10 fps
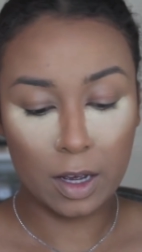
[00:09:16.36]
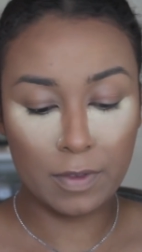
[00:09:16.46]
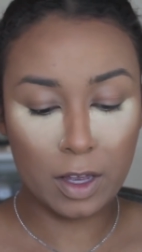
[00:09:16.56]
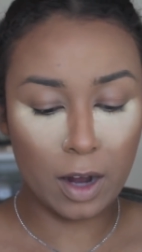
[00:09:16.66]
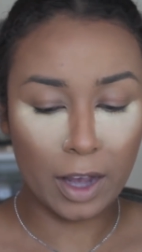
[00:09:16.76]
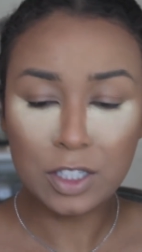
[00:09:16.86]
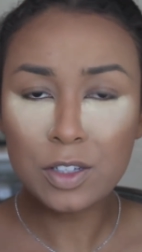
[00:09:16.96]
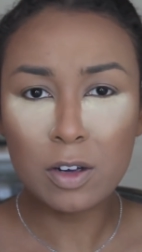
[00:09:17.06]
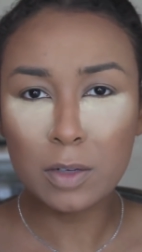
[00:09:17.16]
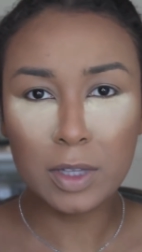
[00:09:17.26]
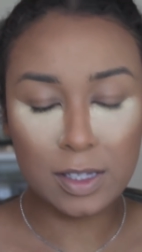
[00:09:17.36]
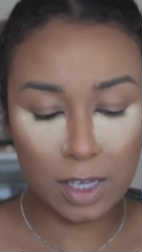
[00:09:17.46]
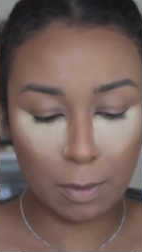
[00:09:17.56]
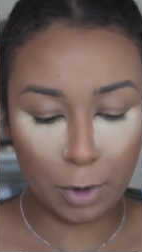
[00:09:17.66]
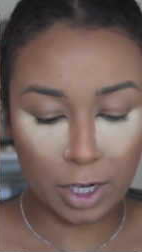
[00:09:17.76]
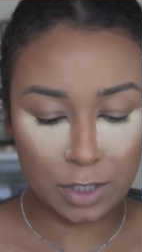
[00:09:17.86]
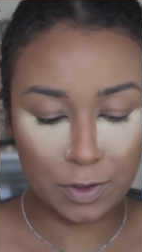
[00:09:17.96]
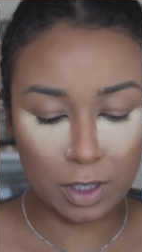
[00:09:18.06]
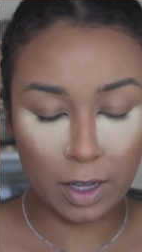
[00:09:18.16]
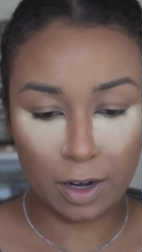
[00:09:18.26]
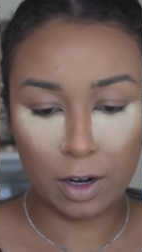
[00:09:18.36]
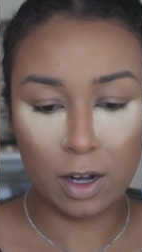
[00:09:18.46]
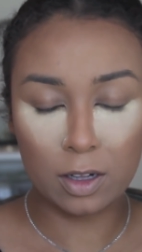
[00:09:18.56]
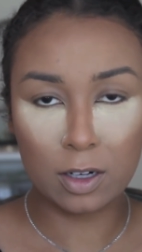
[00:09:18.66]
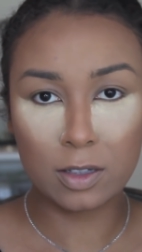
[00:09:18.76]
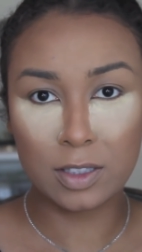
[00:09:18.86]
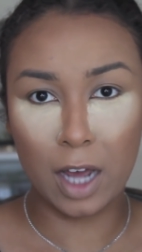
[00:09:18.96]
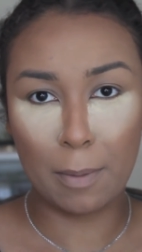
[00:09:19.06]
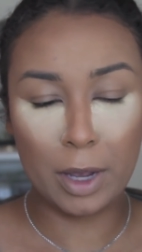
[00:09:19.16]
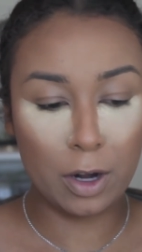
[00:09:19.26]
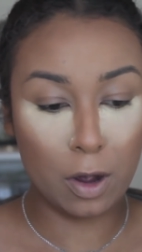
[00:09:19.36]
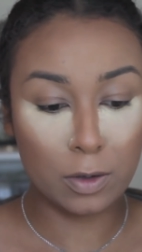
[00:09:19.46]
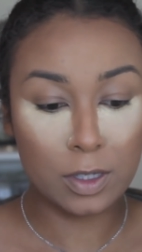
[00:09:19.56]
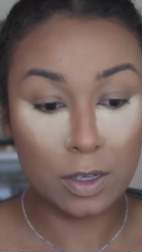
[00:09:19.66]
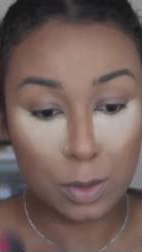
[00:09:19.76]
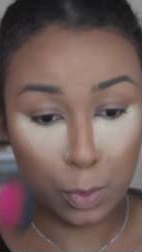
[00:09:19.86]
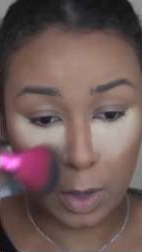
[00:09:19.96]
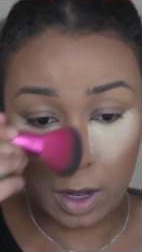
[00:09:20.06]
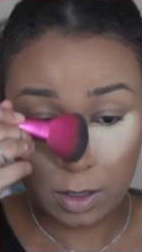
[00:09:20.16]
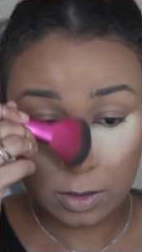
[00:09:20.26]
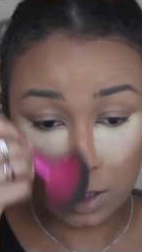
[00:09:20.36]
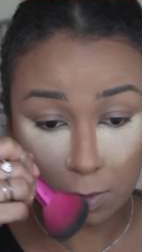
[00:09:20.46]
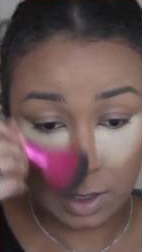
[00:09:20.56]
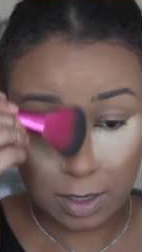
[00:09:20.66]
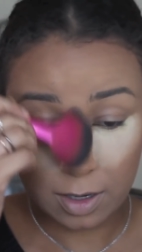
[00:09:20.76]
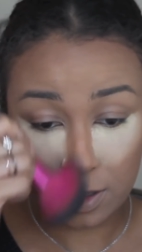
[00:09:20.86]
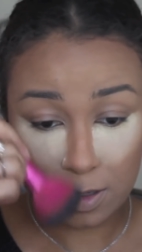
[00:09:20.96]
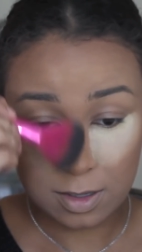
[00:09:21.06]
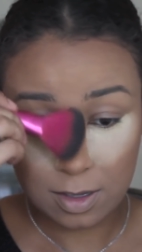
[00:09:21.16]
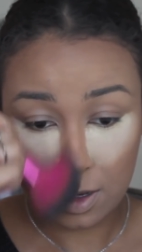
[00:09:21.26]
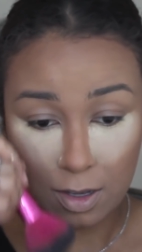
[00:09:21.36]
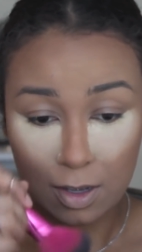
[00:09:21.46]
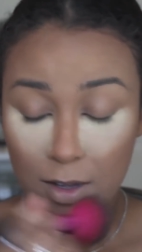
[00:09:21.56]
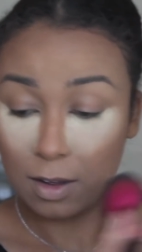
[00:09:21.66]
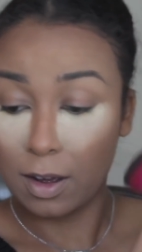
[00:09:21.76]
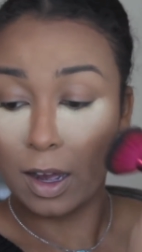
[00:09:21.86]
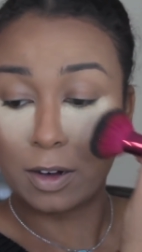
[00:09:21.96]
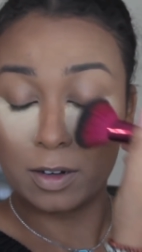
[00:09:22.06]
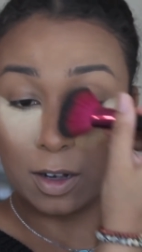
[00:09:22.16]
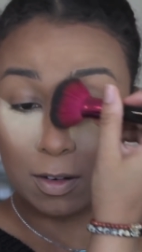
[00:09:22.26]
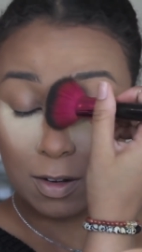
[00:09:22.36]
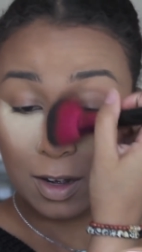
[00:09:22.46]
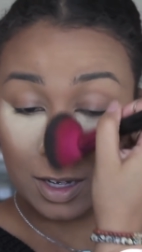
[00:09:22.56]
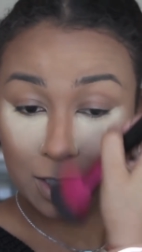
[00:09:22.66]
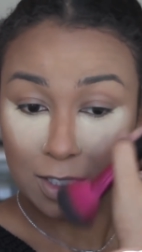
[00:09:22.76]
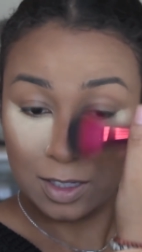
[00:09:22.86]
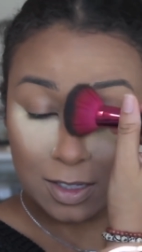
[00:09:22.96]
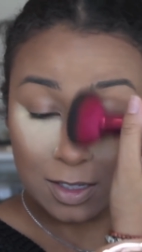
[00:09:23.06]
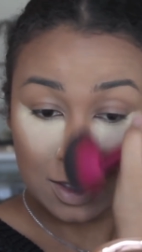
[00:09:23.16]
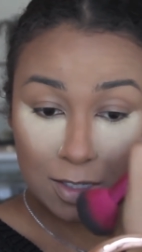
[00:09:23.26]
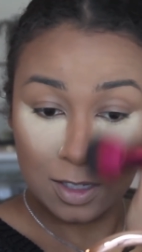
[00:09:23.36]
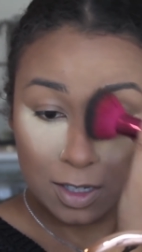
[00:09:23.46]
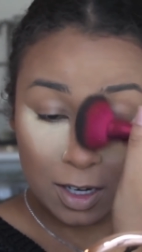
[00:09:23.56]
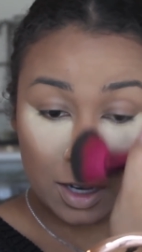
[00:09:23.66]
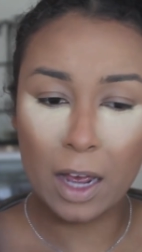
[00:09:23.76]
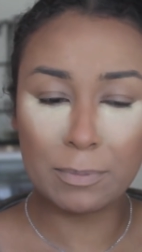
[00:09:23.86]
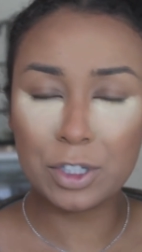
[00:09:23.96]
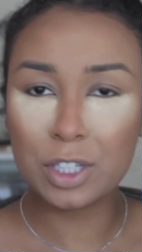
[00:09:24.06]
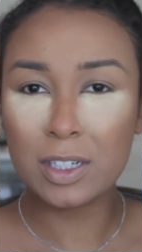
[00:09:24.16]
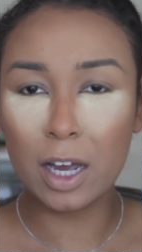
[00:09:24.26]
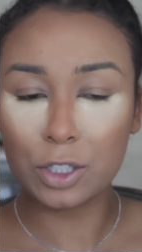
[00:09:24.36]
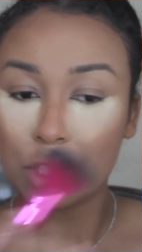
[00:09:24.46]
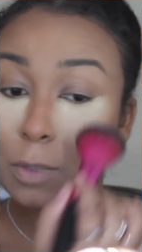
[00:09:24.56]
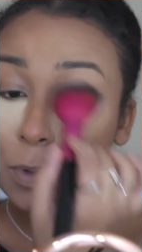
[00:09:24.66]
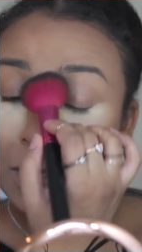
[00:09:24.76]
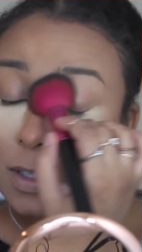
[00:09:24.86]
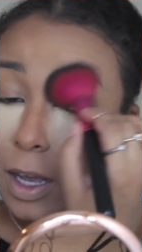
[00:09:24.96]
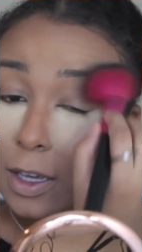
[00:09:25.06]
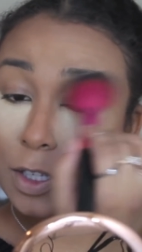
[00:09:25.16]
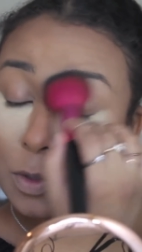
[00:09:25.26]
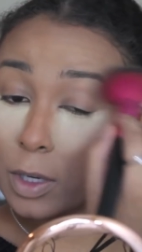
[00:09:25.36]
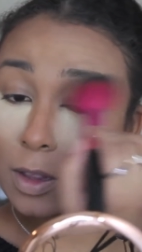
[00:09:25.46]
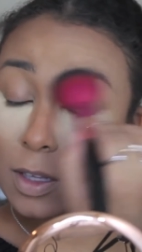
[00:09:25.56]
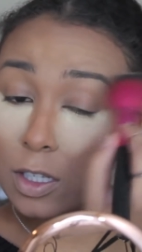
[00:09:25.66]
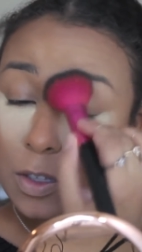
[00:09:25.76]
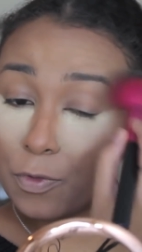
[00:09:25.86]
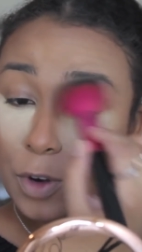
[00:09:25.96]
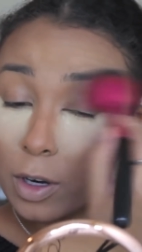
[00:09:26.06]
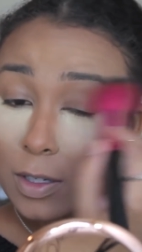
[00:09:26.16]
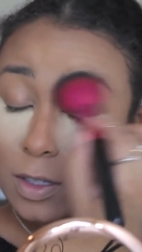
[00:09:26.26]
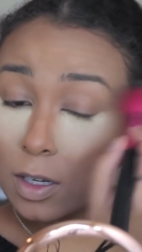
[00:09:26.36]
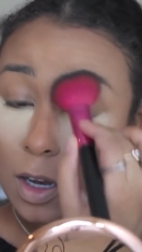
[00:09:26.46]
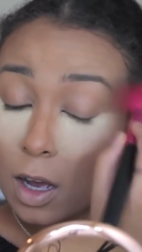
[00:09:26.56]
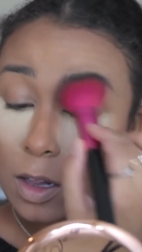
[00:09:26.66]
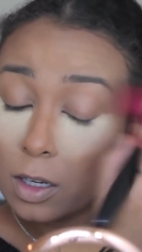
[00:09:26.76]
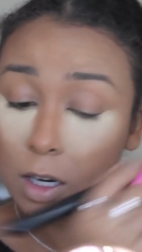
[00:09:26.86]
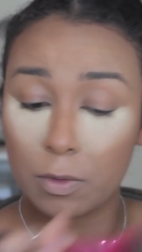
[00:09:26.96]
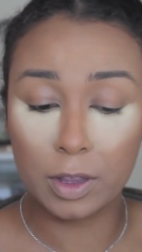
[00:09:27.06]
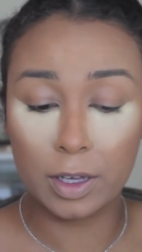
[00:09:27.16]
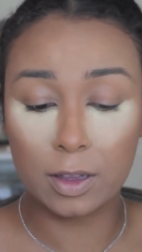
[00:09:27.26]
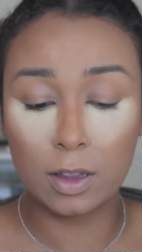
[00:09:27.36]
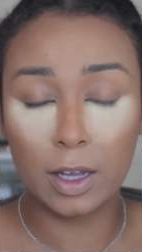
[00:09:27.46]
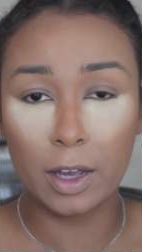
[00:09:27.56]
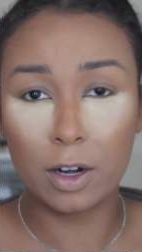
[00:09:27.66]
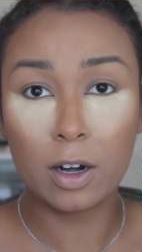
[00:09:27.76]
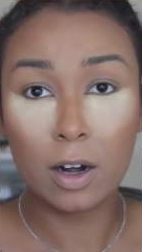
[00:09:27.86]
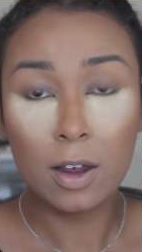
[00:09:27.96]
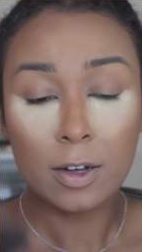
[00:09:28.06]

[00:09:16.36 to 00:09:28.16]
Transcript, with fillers: And then I just go in with the same brush for the lighter color down my nose as well, just because, I don't know, I just think it's easier. I'm usually not too precise with this first color with like the lighter,